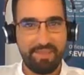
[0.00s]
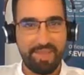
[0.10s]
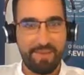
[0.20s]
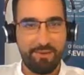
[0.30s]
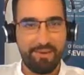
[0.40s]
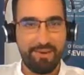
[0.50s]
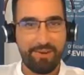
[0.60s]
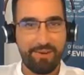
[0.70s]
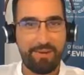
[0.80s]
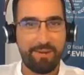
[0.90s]

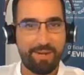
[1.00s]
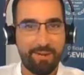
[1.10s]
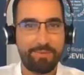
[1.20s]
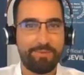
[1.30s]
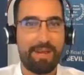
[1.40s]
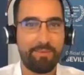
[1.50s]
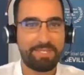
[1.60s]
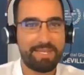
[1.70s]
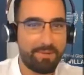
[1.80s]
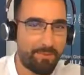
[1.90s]
Hello. How are you? How
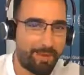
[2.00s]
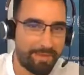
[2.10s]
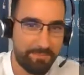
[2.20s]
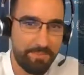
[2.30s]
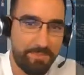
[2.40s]
is everyone?